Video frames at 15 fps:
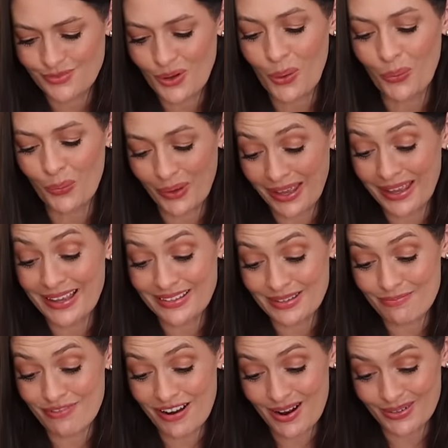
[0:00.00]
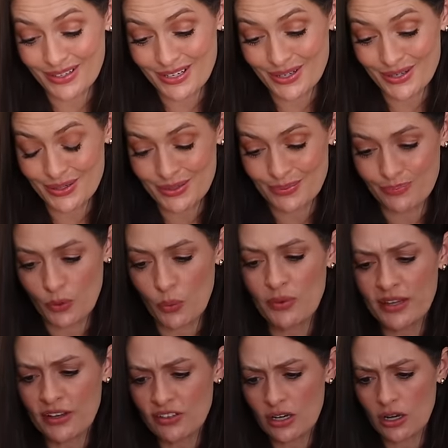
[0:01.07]
Oh, yeah, it is a brownie nude. Oh,
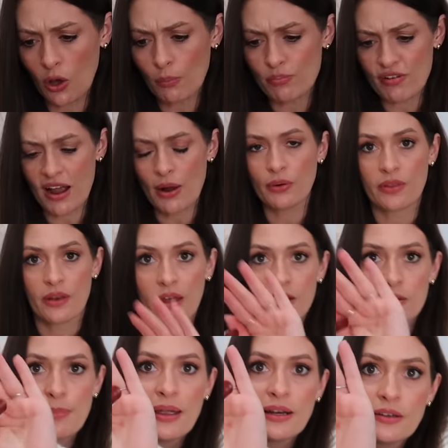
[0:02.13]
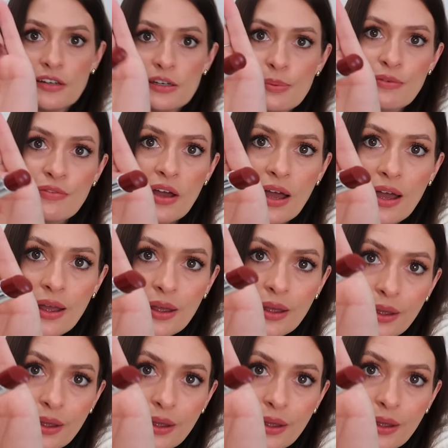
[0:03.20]
it's actually a lot browner than I expected, to be fair.